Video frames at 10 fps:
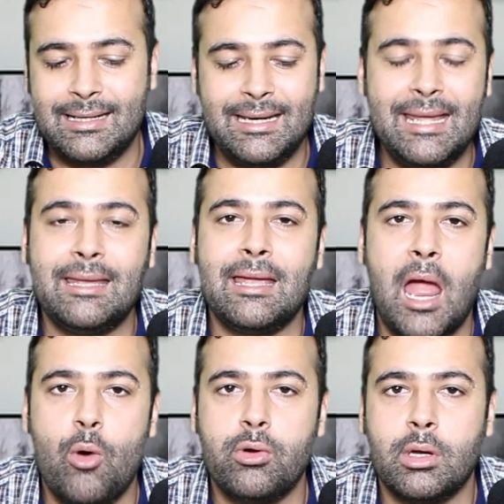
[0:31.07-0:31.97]
taking
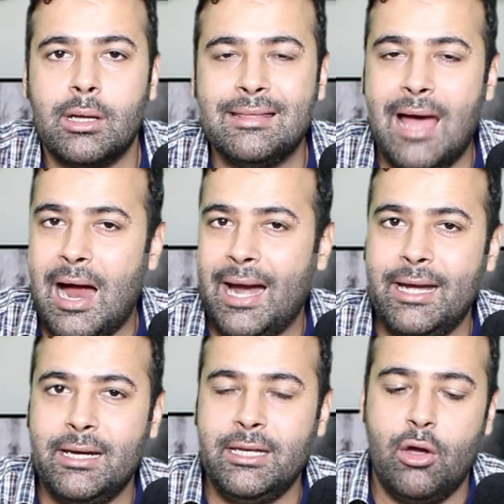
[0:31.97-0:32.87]
out the
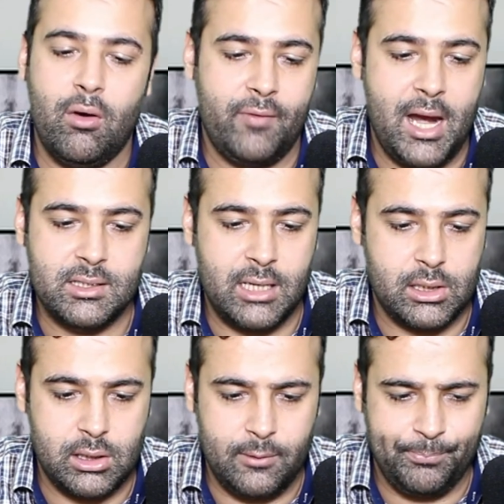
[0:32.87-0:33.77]
ID of that
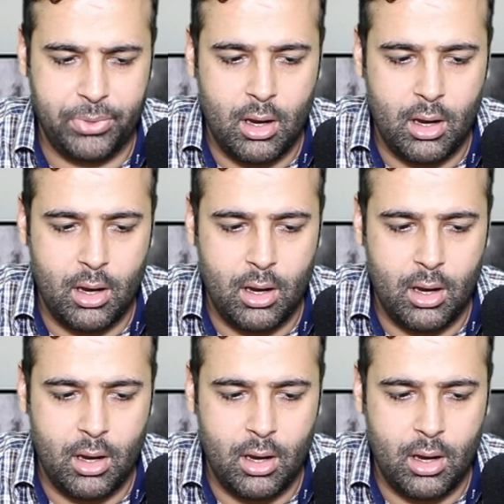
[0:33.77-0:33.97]
section.